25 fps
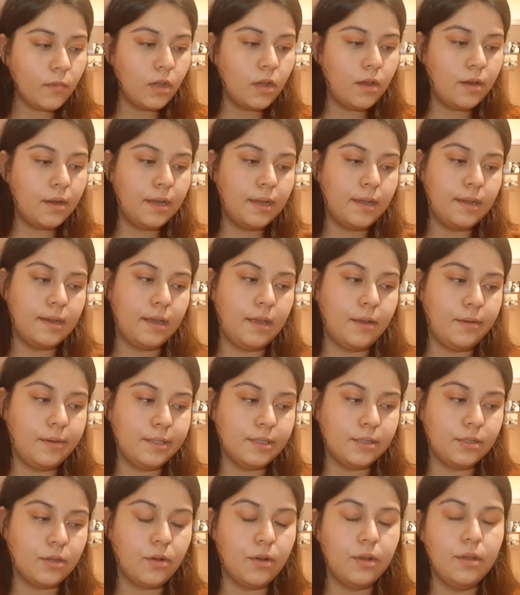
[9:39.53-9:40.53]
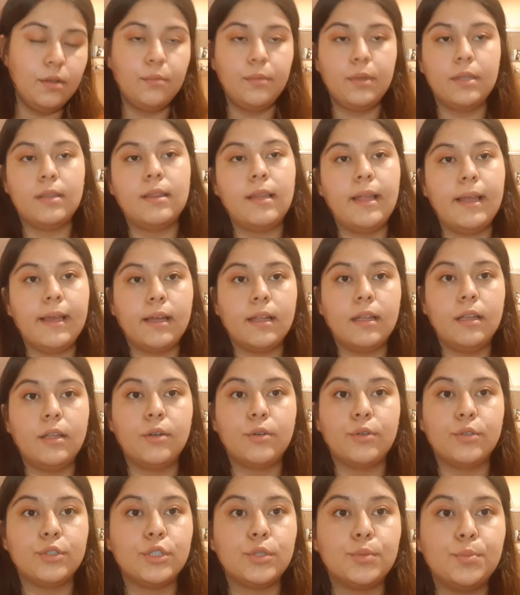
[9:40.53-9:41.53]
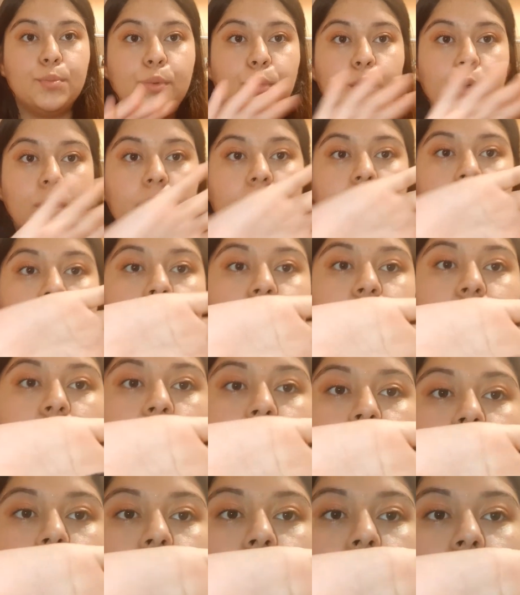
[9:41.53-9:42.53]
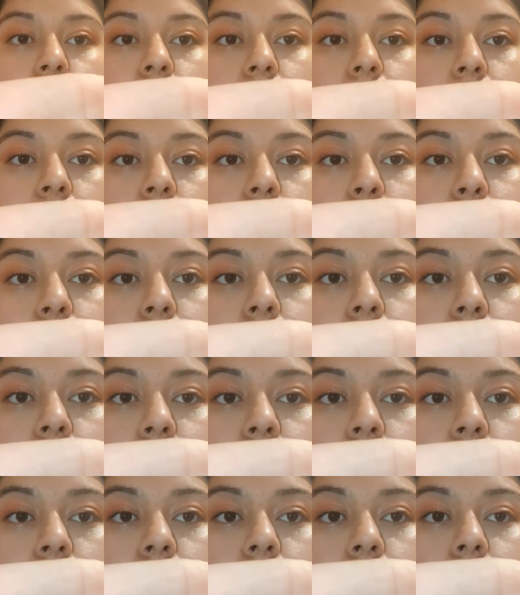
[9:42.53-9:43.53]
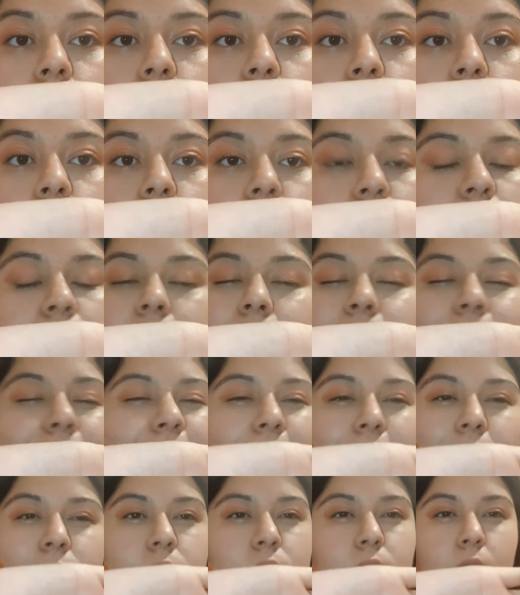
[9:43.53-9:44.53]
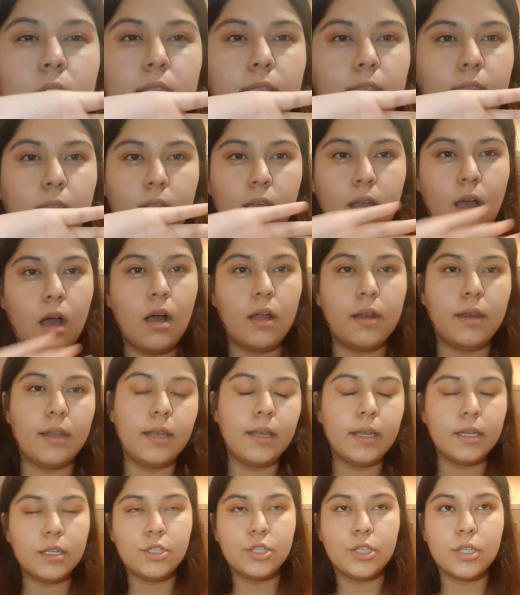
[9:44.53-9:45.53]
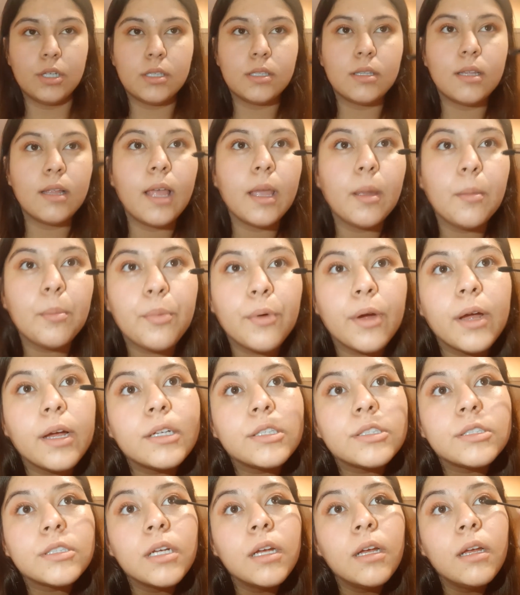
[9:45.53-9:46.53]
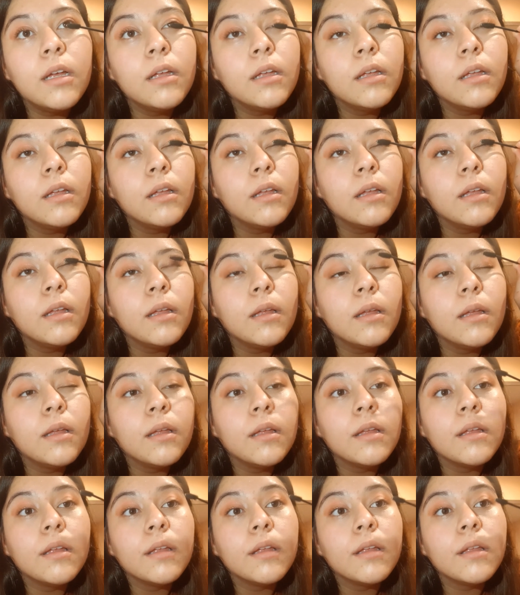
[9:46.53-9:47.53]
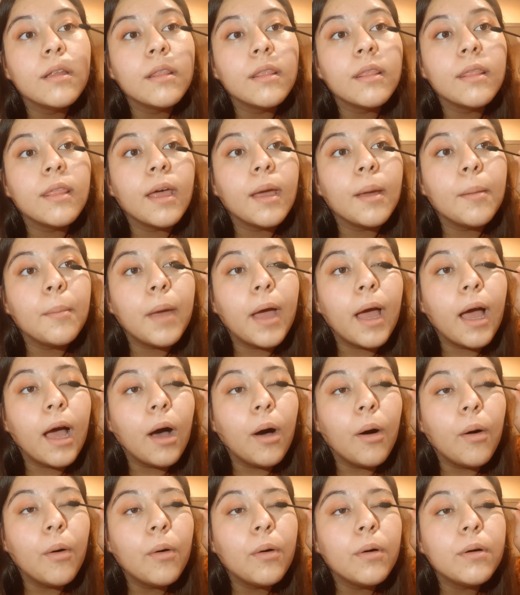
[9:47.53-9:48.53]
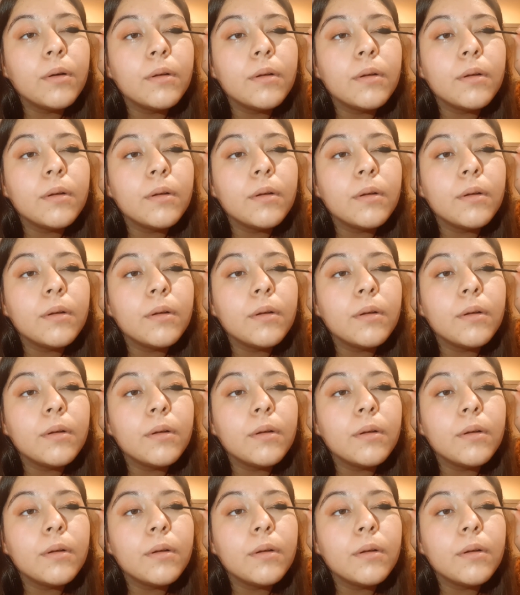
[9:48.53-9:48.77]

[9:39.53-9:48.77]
Alright, and I always go in with like a little spoolie just to keep like the little, it has nothing on it, it's just to like brush them out.